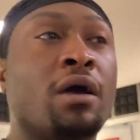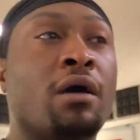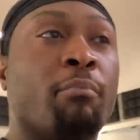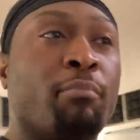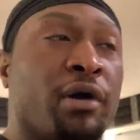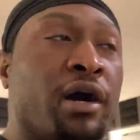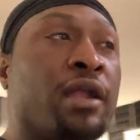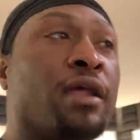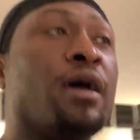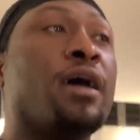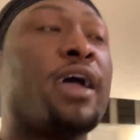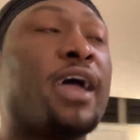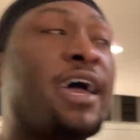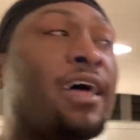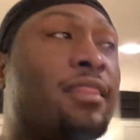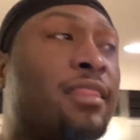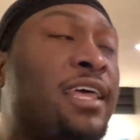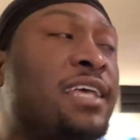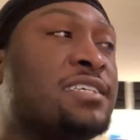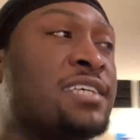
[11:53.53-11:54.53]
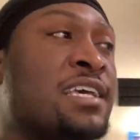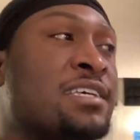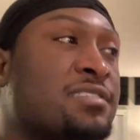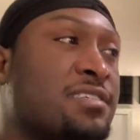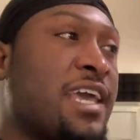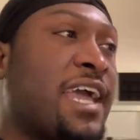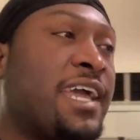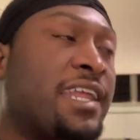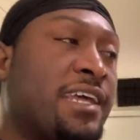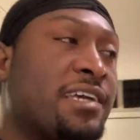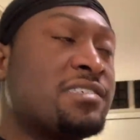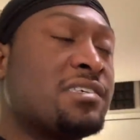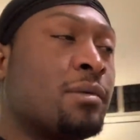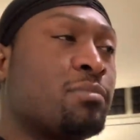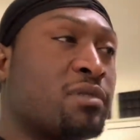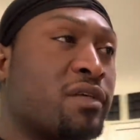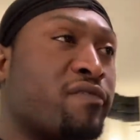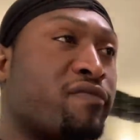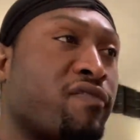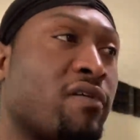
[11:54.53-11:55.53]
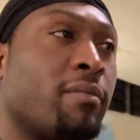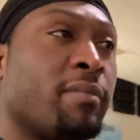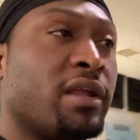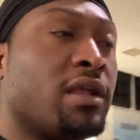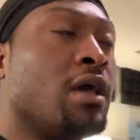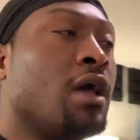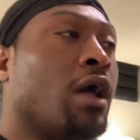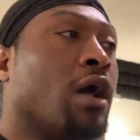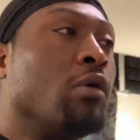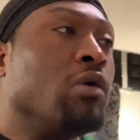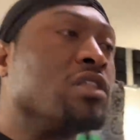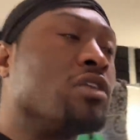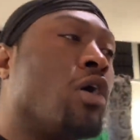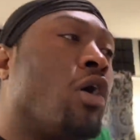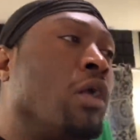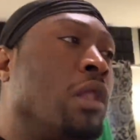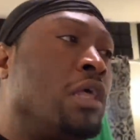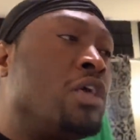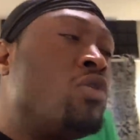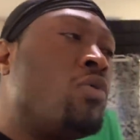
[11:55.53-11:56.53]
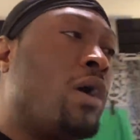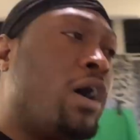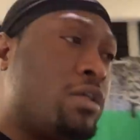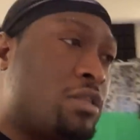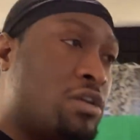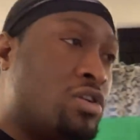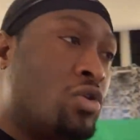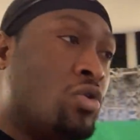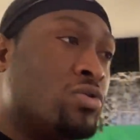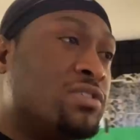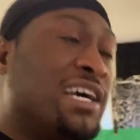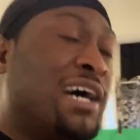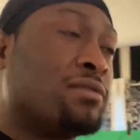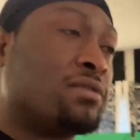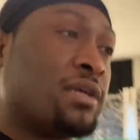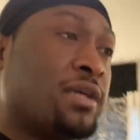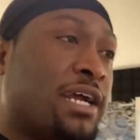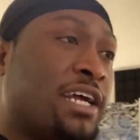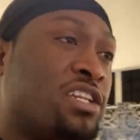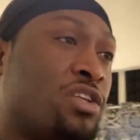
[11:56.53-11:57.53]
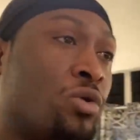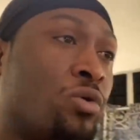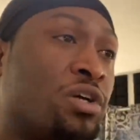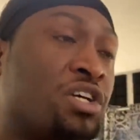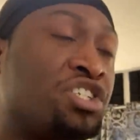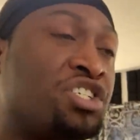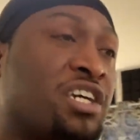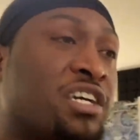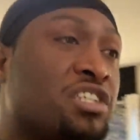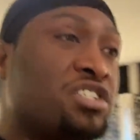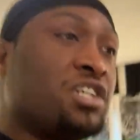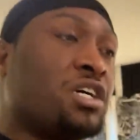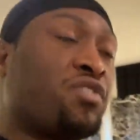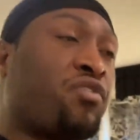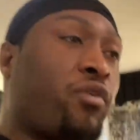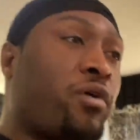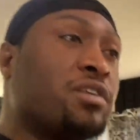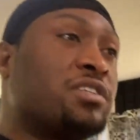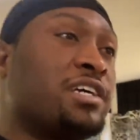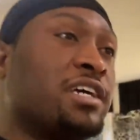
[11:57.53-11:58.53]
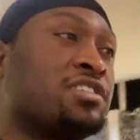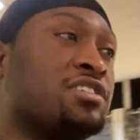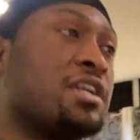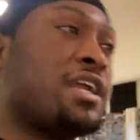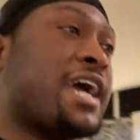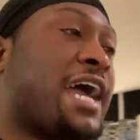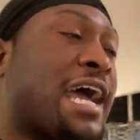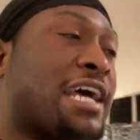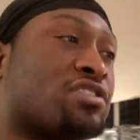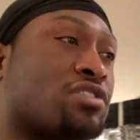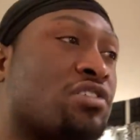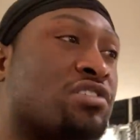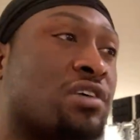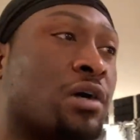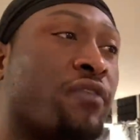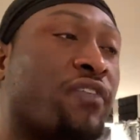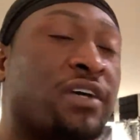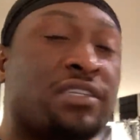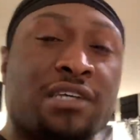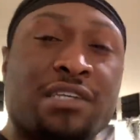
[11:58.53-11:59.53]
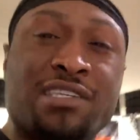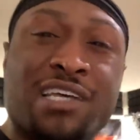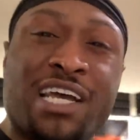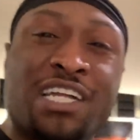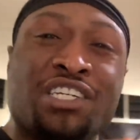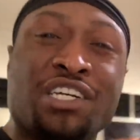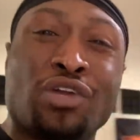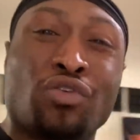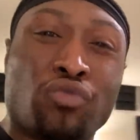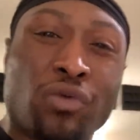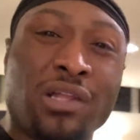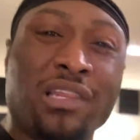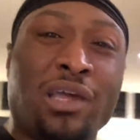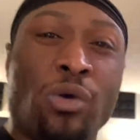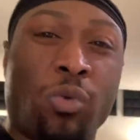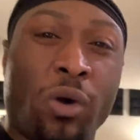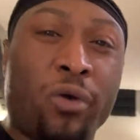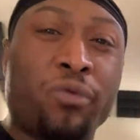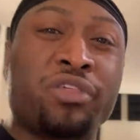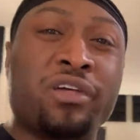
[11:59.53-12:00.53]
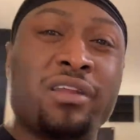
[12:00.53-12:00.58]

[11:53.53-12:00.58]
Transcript: but at least he's gaining something from it. With all of you other dudes out there that do this shit just for attention, ask yourself, is attention really worth